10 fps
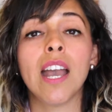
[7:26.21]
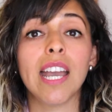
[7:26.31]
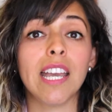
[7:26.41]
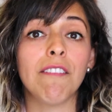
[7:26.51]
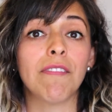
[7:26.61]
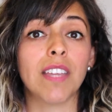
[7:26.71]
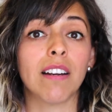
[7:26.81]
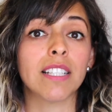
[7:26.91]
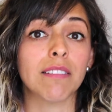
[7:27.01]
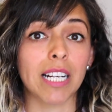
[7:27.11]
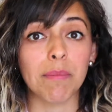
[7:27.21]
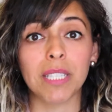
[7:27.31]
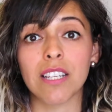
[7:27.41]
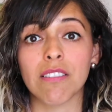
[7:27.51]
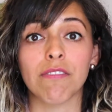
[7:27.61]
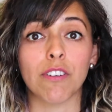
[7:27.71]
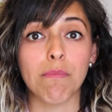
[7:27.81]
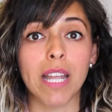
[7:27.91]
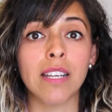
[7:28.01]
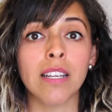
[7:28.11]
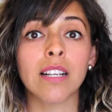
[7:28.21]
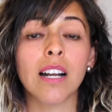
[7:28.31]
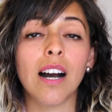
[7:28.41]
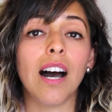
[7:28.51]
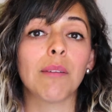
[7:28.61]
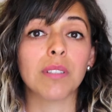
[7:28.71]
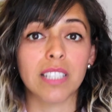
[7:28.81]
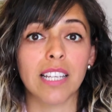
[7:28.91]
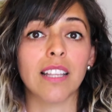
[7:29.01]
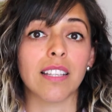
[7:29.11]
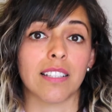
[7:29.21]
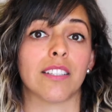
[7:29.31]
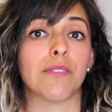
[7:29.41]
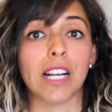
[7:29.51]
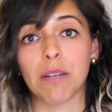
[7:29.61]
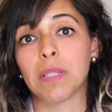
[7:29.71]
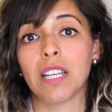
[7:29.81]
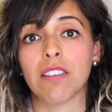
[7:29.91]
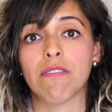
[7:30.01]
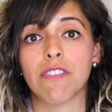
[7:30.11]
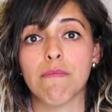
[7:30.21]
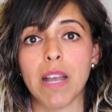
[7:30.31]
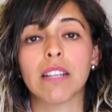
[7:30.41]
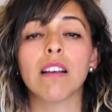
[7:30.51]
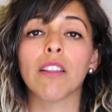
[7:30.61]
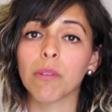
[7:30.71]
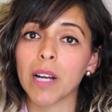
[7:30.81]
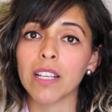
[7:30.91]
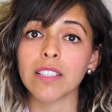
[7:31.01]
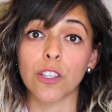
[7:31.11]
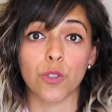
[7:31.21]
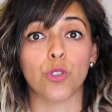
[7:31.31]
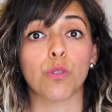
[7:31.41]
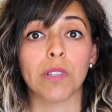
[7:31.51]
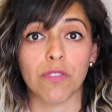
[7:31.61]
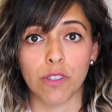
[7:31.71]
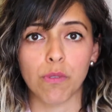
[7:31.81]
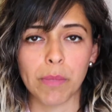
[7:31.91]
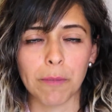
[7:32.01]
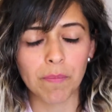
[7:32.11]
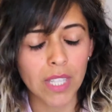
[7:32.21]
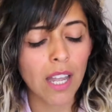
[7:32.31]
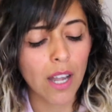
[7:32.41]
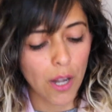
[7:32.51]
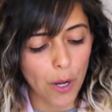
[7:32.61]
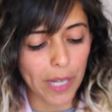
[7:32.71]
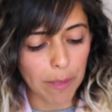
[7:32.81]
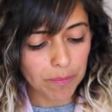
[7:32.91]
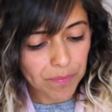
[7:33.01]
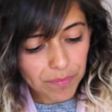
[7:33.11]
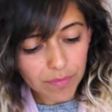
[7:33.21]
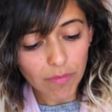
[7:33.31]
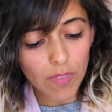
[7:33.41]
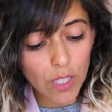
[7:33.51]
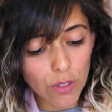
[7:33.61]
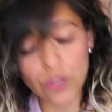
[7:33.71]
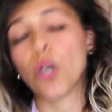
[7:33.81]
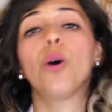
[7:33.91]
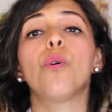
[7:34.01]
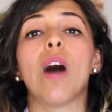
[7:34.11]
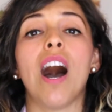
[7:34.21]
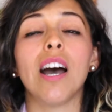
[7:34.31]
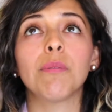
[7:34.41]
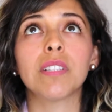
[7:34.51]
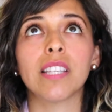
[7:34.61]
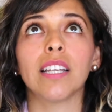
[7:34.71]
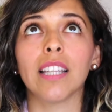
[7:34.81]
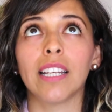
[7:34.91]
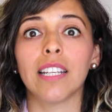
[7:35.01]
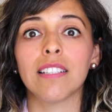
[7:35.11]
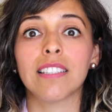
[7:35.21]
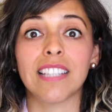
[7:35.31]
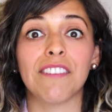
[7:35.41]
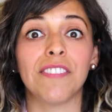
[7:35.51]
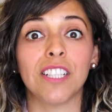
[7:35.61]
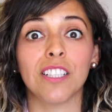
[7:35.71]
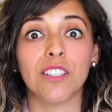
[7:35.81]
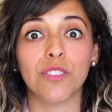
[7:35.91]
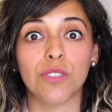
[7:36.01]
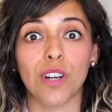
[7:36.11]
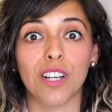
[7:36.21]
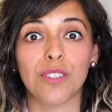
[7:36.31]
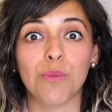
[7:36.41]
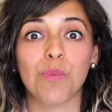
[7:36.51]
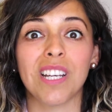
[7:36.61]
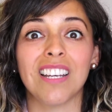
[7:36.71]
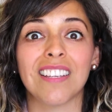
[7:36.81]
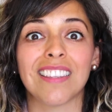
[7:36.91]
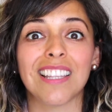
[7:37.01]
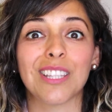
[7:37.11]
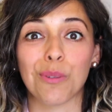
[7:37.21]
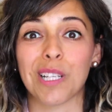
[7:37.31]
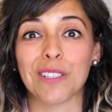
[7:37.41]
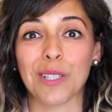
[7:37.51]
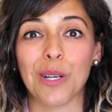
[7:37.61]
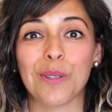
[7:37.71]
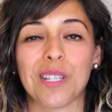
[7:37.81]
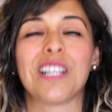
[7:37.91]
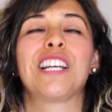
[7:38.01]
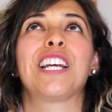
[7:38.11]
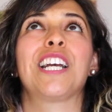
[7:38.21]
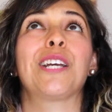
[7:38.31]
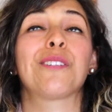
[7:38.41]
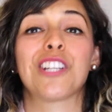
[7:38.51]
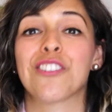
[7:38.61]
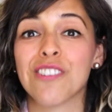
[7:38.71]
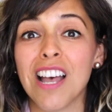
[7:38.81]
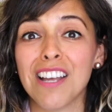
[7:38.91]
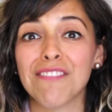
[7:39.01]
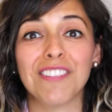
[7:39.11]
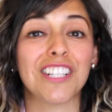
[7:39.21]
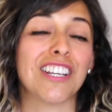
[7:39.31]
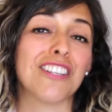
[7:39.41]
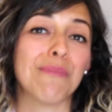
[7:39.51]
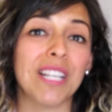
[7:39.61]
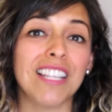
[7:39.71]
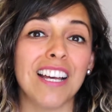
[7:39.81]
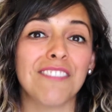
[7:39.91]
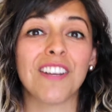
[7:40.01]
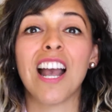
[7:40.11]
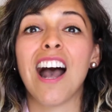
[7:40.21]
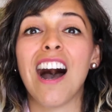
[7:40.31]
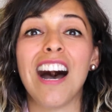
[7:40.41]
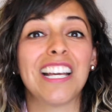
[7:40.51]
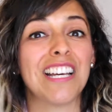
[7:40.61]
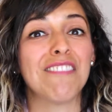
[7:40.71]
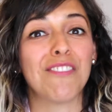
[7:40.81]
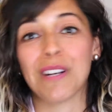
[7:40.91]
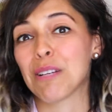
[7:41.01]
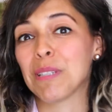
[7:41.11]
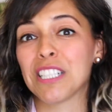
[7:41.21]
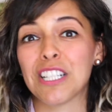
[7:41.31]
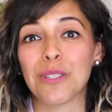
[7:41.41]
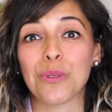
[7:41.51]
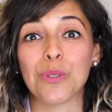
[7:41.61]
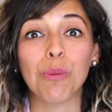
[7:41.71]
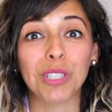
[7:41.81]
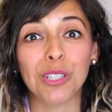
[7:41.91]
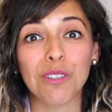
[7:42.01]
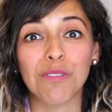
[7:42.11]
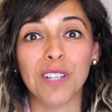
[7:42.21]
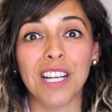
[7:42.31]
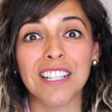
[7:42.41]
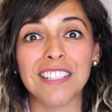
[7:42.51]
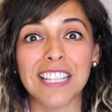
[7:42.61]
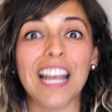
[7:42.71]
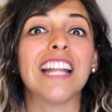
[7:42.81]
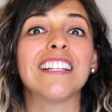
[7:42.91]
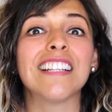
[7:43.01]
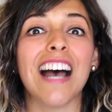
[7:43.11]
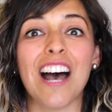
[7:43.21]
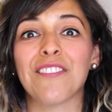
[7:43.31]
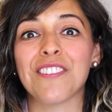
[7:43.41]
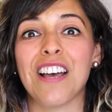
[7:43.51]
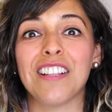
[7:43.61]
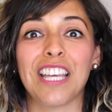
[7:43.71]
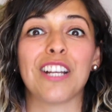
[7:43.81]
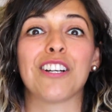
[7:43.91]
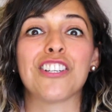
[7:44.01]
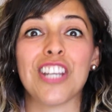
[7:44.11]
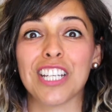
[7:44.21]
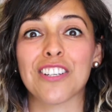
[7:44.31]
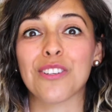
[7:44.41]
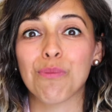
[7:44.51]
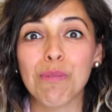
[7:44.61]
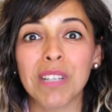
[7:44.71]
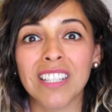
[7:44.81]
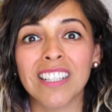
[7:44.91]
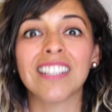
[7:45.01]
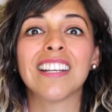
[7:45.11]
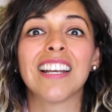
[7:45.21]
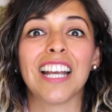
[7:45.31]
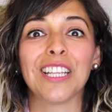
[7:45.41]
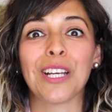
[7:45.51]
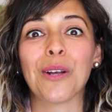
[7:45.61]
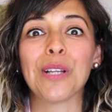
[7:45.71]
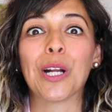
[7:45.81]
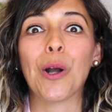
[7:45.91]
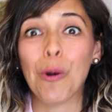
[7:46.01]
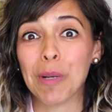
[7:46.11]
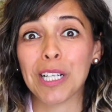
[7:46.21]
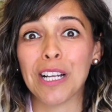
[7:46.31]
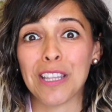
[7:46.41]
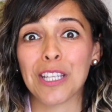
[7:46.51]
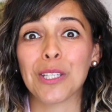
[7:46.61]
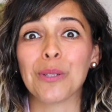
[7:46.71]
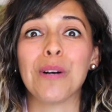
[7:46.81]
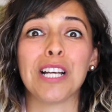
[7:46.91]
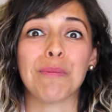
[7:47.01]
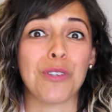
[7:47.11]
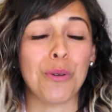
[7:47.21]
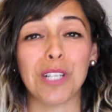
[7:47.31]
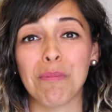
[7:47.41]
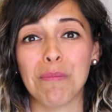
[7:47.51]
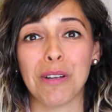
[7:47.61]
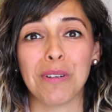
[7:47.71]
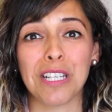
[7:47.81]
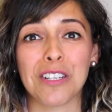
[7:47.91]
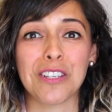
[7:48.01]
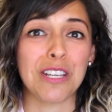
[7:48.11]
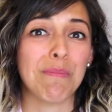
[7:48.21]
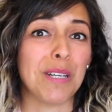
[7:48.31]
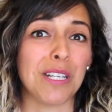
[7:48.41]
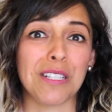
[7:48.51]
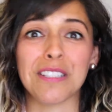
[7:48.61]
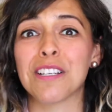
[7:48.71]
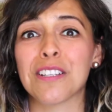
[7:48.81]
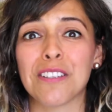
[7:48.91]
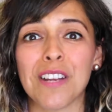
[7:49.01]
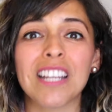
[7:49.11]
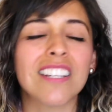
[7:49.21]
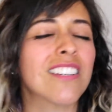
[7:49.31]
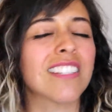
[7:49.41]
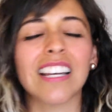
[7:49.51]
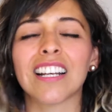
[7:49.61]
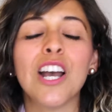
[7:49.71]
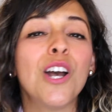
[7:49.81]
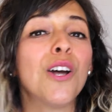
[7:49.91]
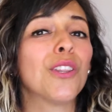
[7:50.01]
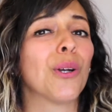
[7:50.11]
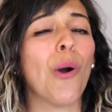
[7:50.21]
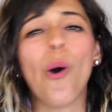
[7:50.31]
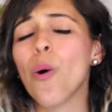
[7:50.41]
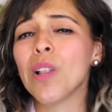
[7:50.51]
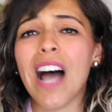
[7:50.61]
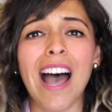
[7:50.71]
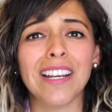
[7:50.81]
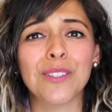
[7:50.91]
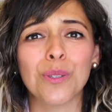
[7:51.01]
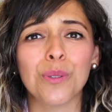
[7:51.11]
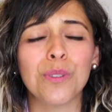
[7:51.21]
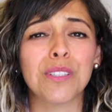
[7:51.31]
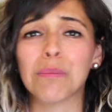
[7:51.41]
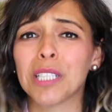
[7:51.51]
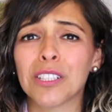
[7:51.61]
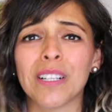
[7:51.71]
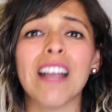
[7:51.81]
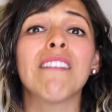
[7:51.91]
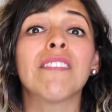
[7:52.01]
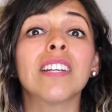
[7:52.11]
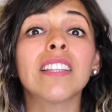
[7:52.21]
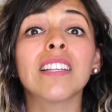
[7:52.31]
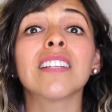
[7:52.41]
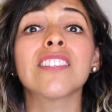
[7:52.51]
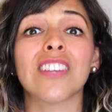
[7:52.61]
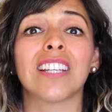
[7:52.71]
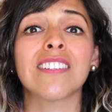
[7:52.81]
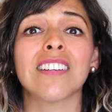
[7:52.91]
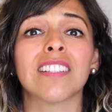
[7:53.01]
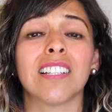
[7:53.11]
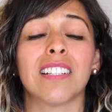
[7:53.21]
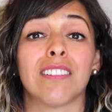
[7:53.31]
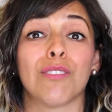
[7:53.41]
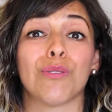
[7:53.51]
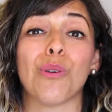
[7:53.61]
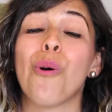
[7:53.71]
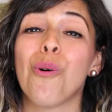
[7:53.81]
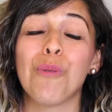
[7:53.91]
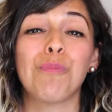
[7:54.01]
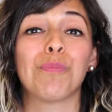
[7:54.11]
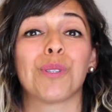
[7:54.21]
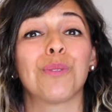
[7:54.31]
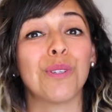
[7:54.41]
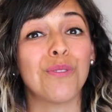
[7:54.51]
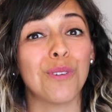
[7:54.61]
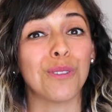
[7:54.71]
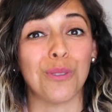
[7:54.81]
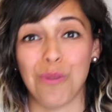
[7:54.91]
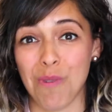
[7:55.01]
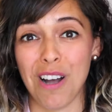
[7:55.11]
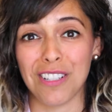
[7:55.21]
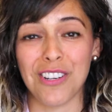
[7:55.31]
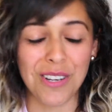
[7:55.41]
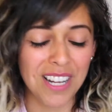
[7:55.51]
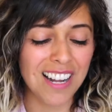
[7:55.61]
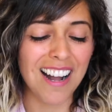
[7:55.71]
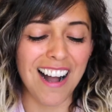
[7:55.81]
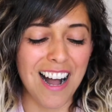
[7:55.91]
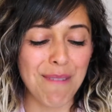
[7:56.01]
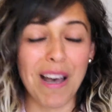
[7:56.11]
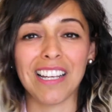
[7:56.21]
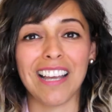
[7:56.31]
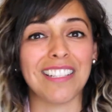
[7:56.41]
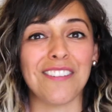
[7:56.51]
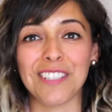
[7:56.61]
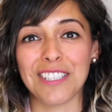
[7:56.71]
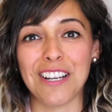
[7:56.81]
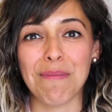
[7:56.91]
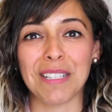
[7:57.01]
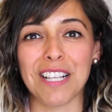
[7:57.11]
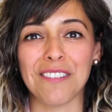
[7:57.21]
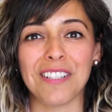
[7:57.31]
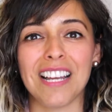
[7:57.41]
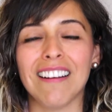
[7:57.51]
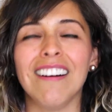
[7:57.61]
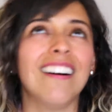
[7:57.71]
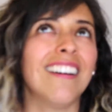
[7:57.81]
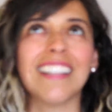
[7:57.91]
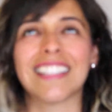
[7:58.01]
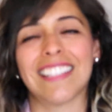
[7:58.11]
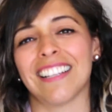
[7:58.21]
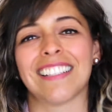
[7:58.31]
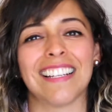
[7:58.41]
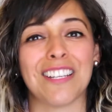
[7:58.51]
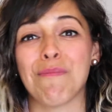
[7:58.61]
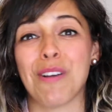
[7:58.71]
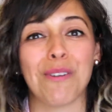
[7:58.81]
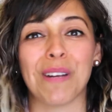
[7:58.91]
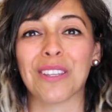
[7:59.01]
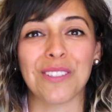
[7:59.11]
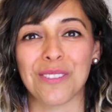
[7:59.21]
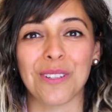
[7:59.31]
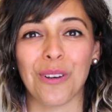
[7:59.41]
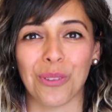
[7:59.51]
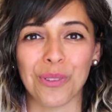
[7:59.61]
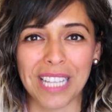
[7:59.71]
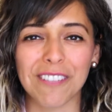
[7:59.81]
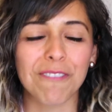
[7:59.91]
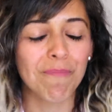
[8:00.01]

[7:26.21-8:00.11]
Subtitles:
If there is a recommendation for men, I will say that this is a recommendation for men. Otherwise, assume it's for women. Okay, so I would say ladies, definitely start with the Queen's Code. It'll change your life, it changed my life. I have recommended it to so many girlfriends, and after that they are changed women, and they go like, oh my god, thank you, I'm showing up in my relationship in such a, it just like, their whole attitude, demeanor, everything changes, and it's so beautiful to watch. I definitely started myself, and it's just such a better way to go through life.